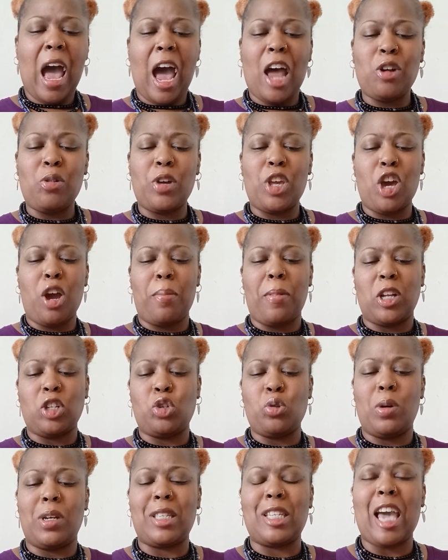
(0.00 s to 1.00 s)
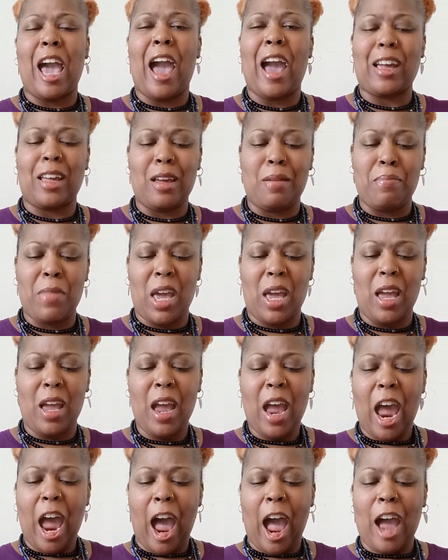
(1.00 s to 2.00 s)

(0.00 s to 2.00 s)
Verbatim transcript: I don't care about you attacking me.